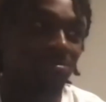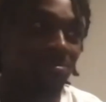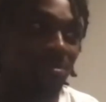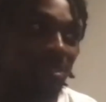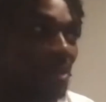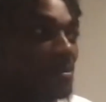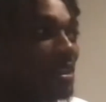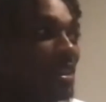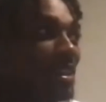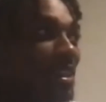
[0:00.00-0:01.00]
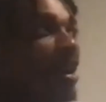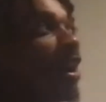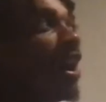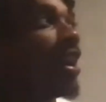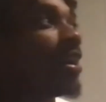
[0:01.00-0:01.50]
Something.
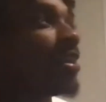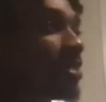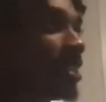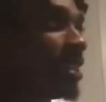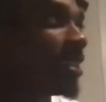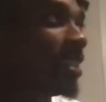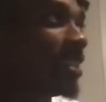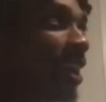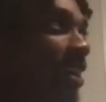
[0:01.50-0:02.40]
All right, that's easy.